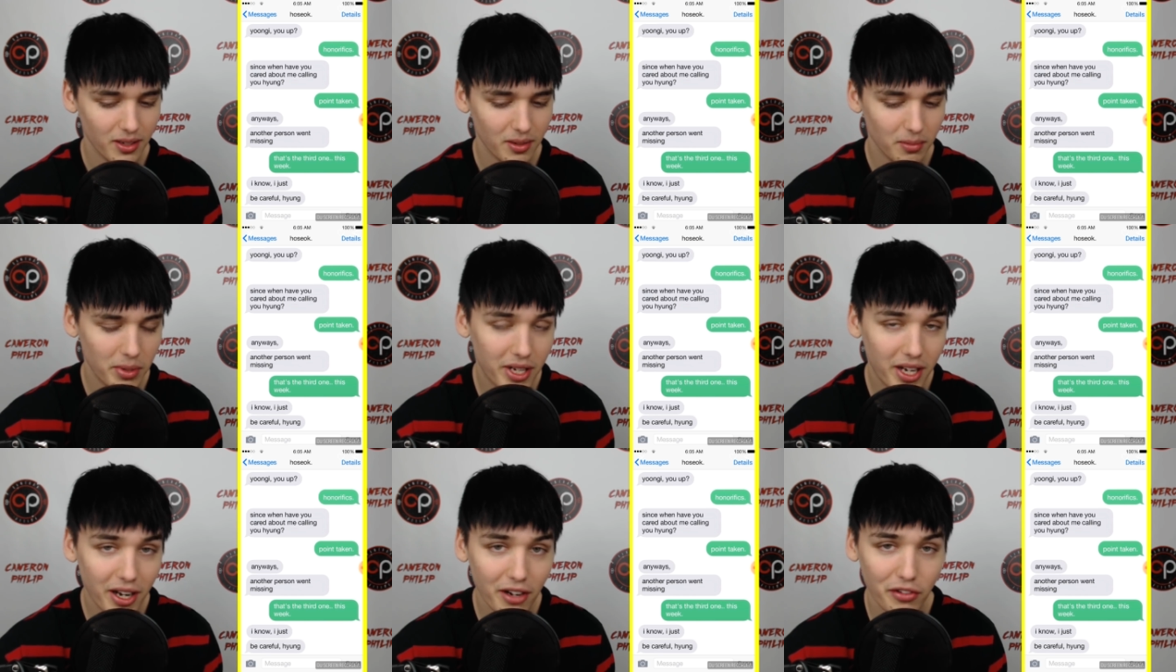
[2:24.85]

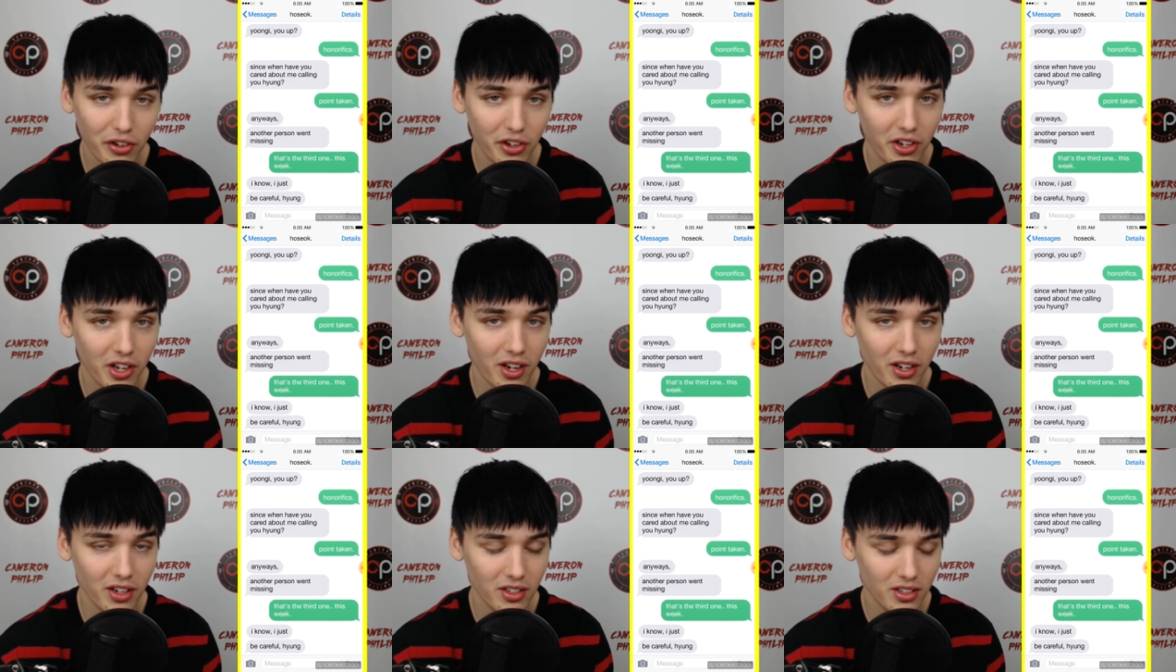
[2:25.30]
Be careful,
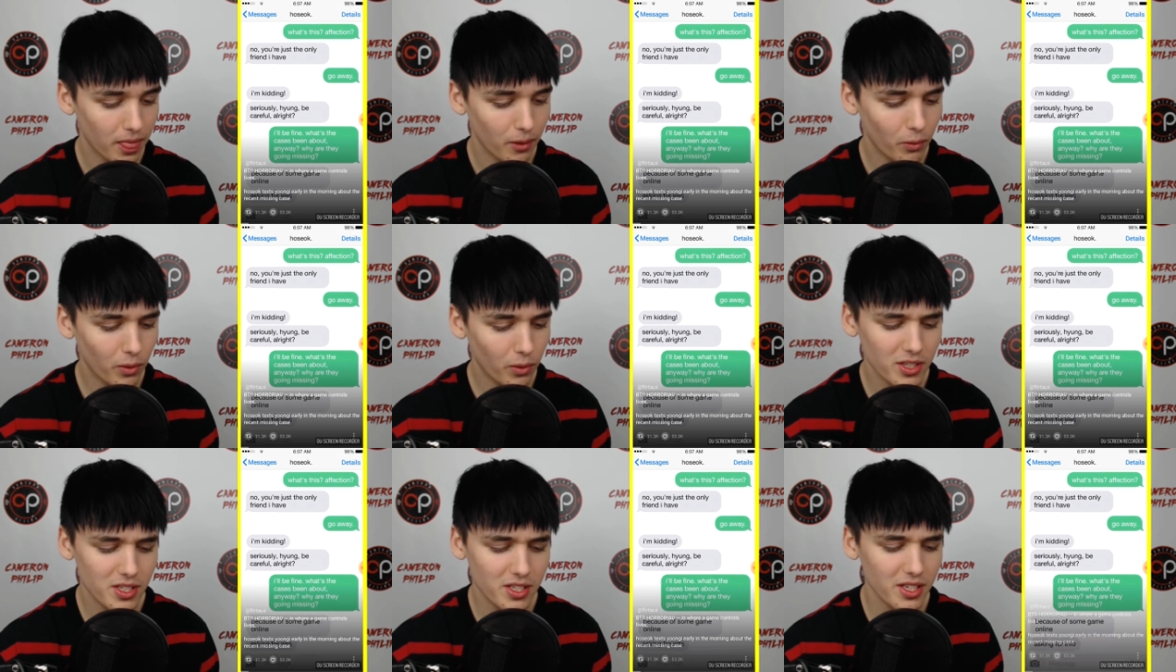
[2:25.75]
Hyung.
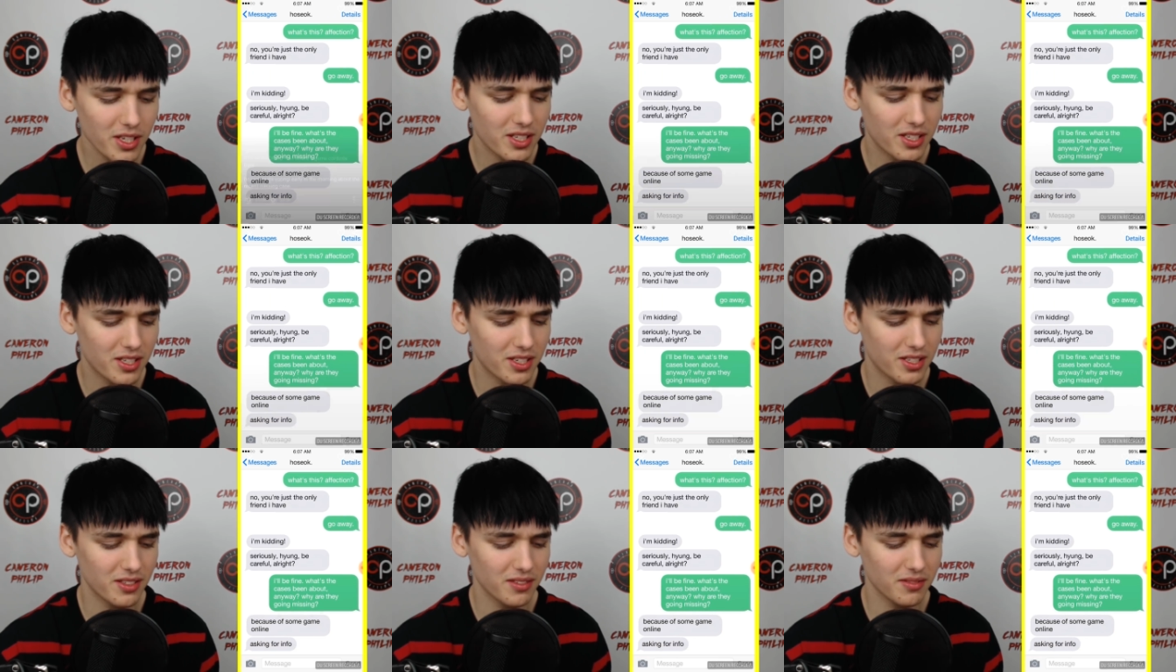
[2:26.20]
What's
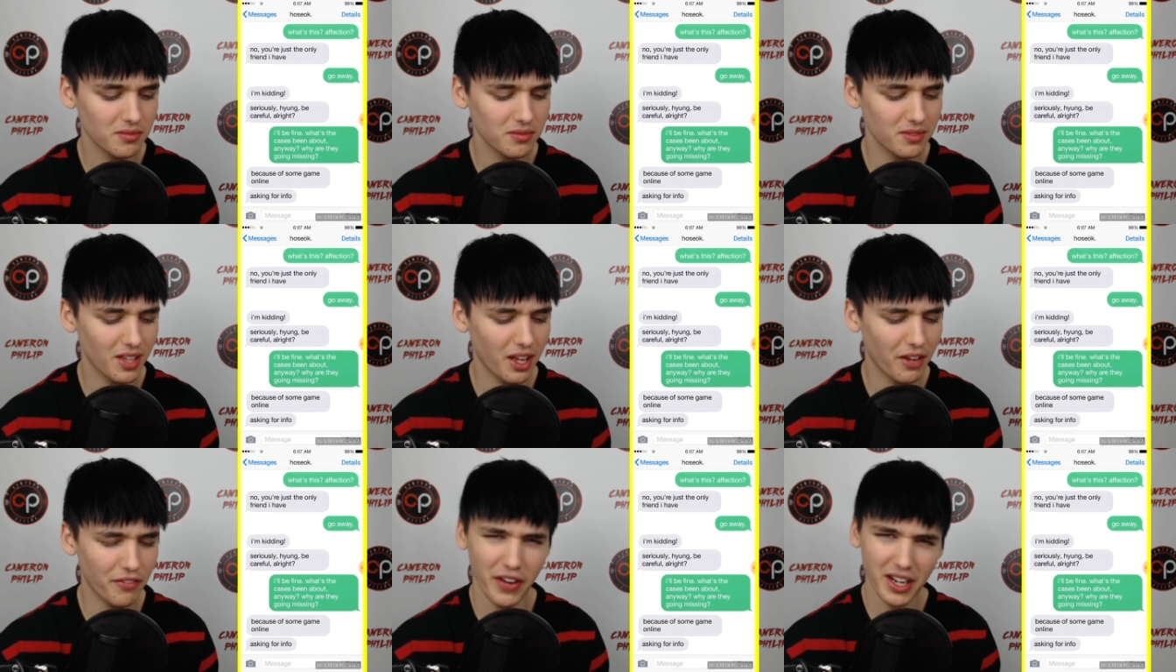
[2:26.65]
this?
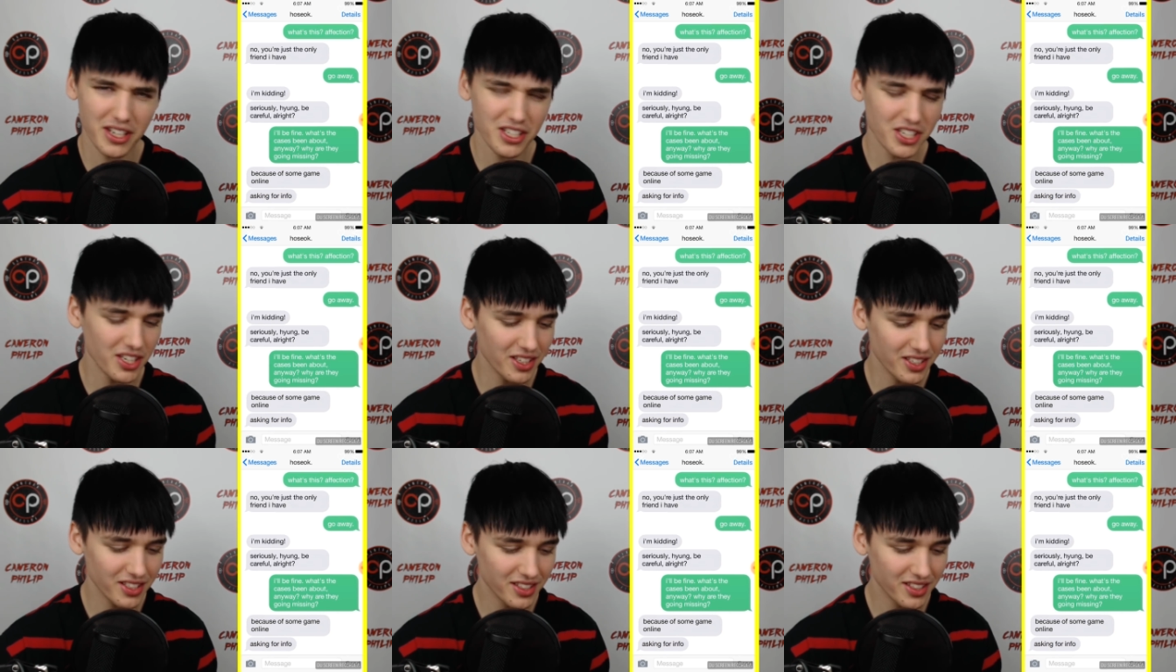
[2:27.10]
Affection?